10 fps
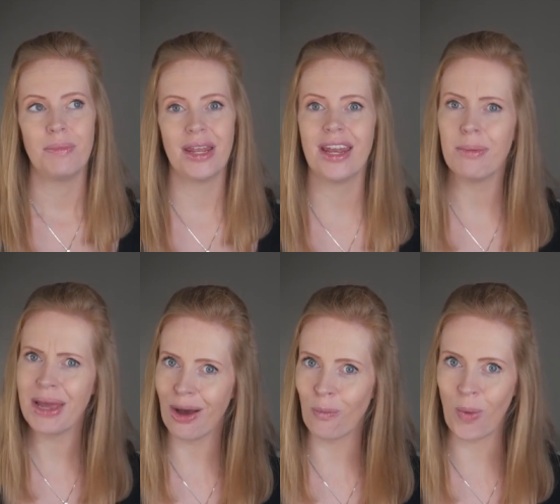but at
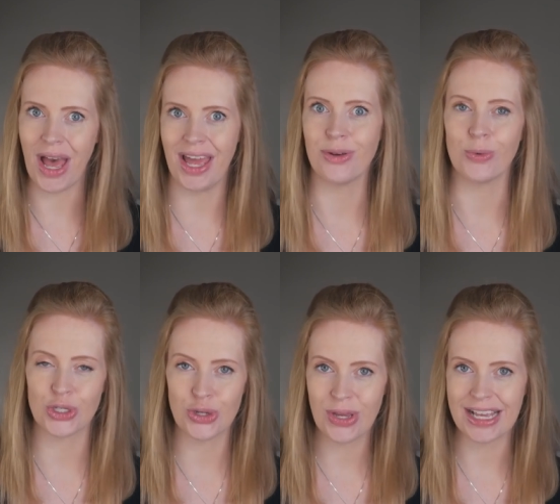about one or
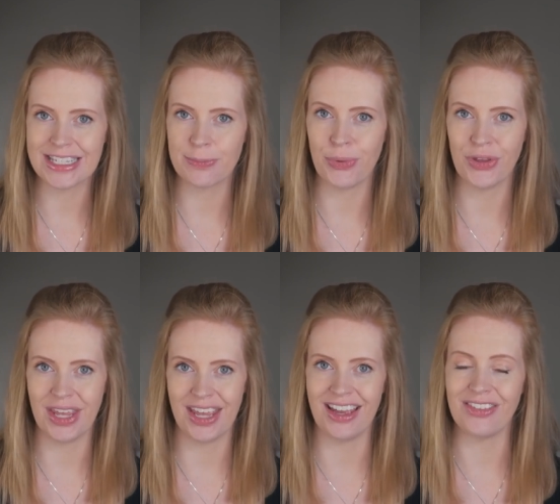two cases per
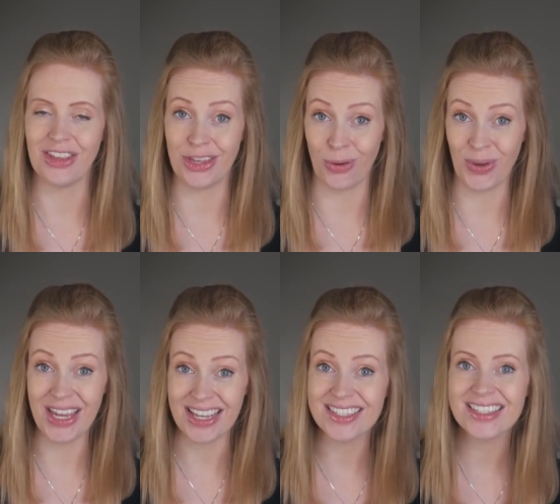year in the U
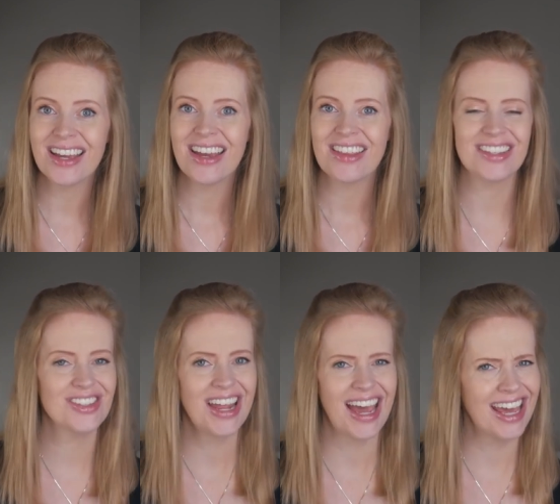S, this
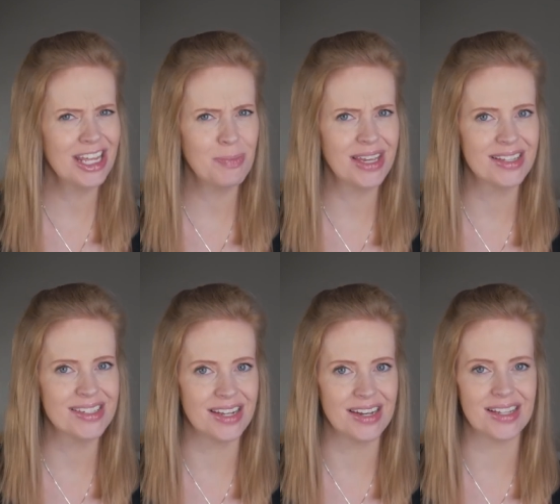could hardly be
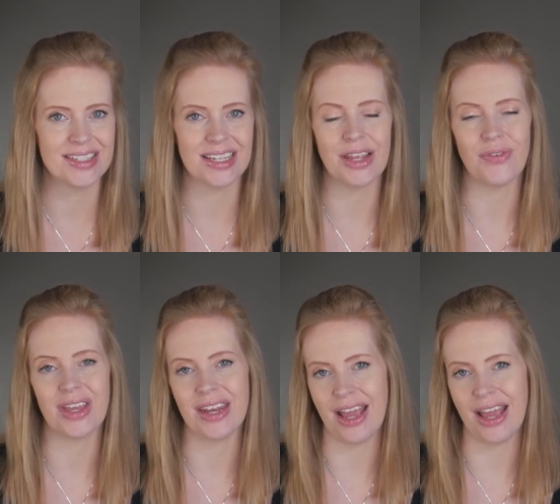considered a significant